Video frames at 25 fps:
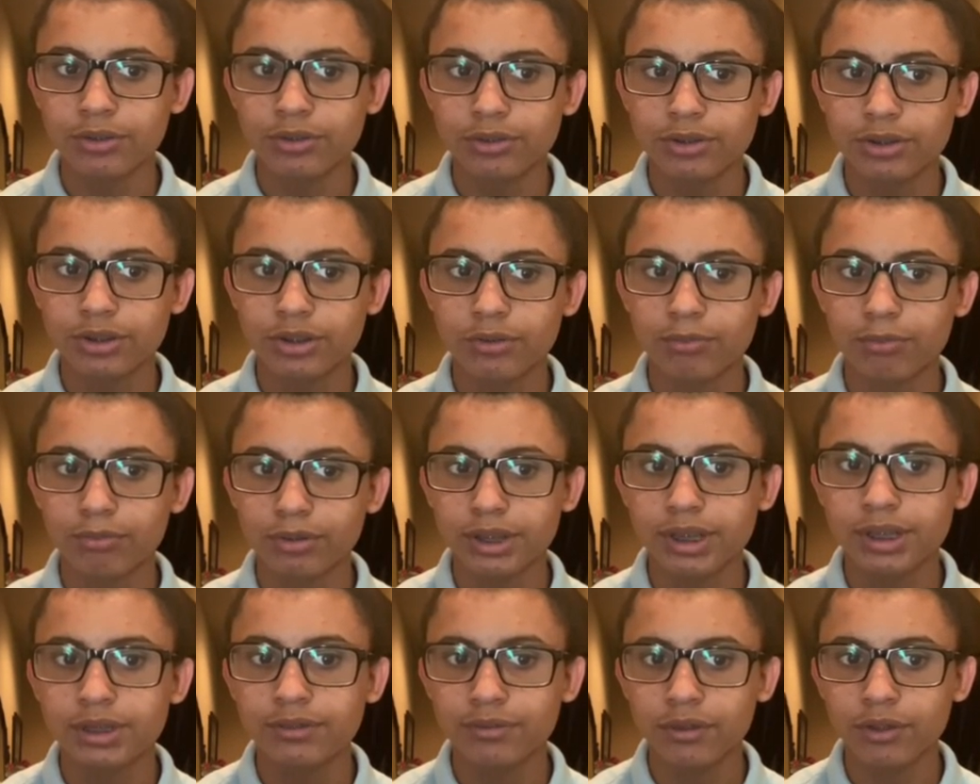so
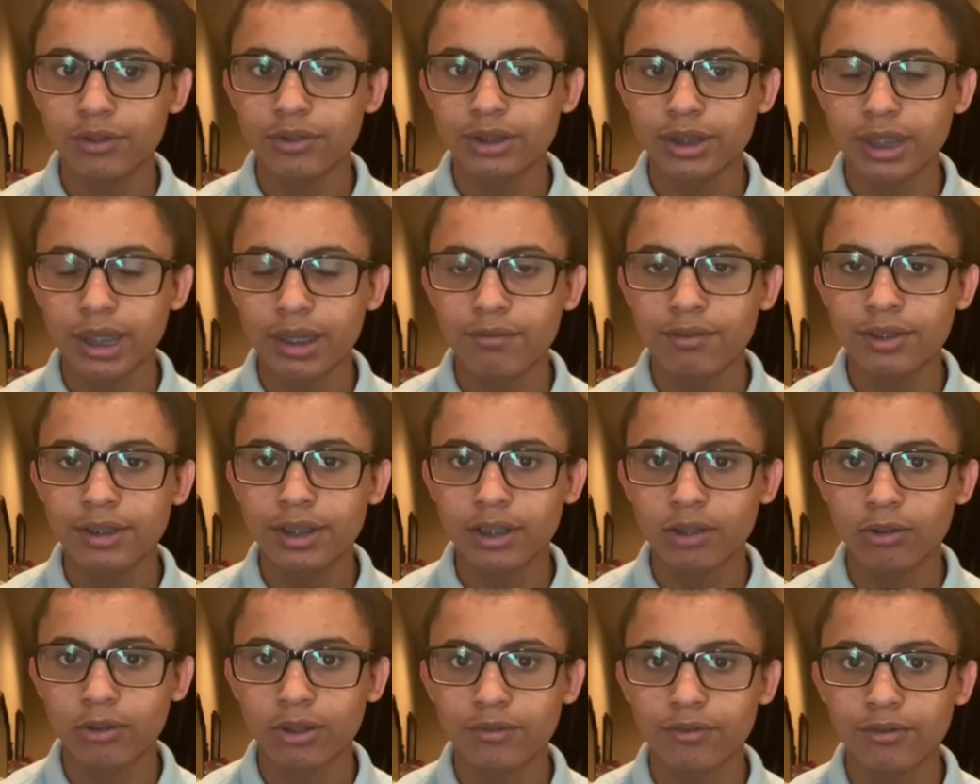please vote David
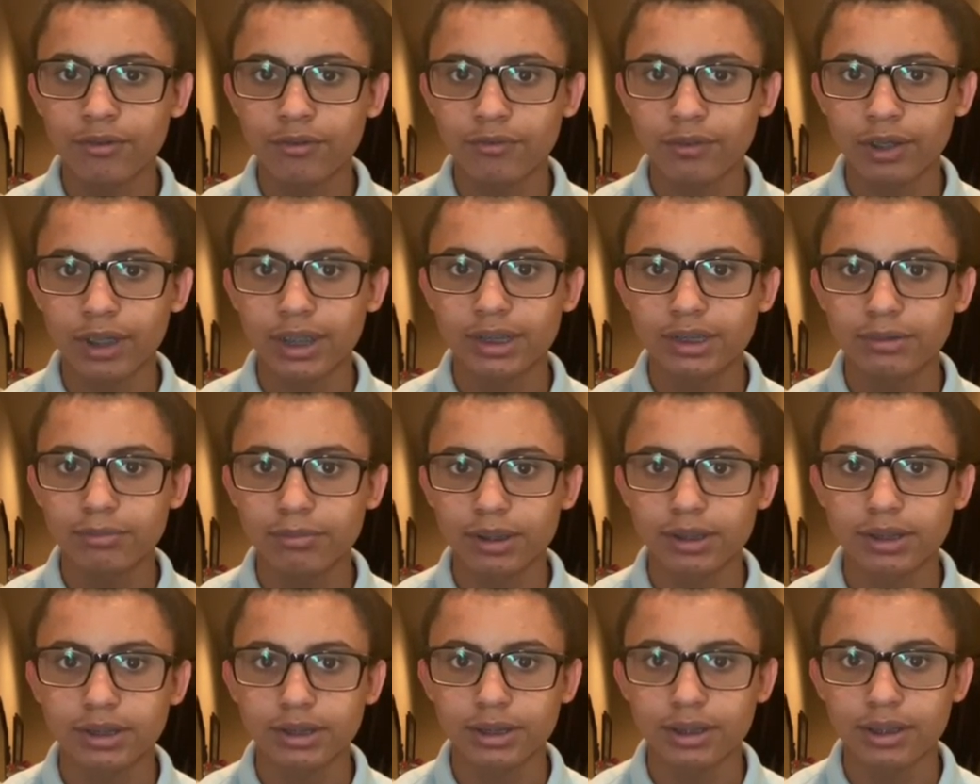Guillory for vice
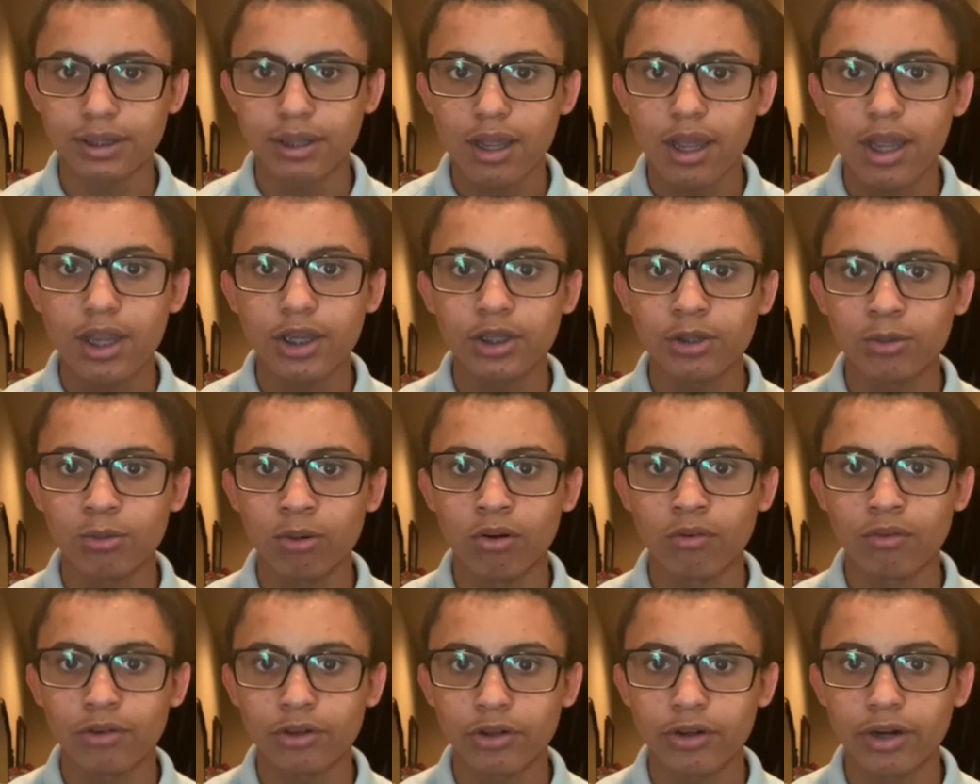president. You
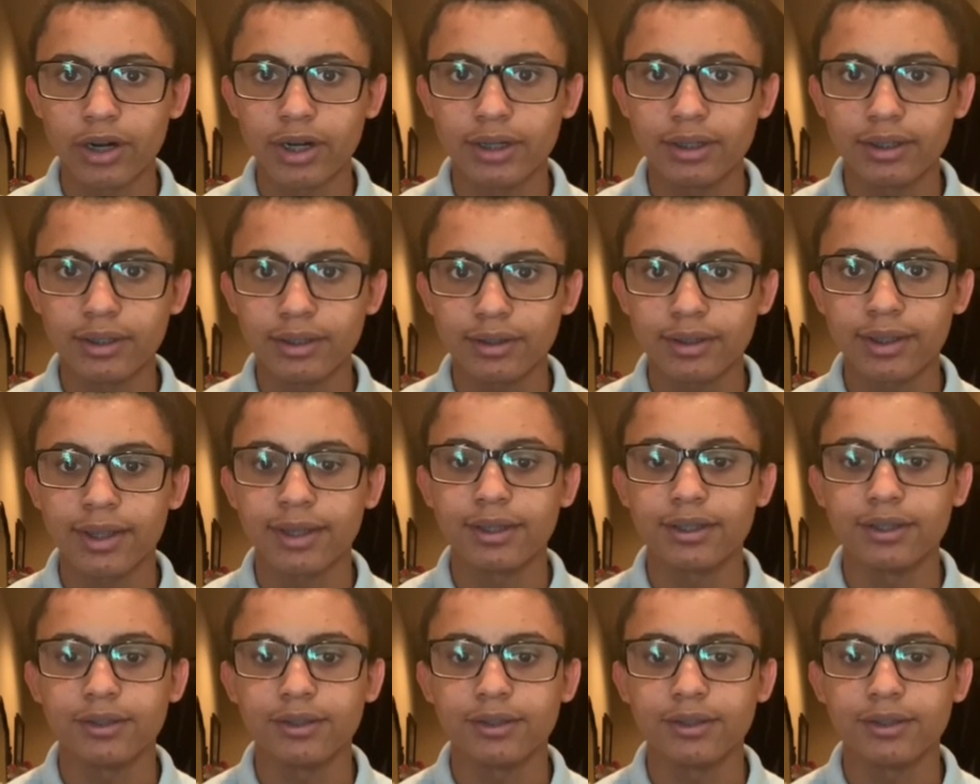won't regret it. Thank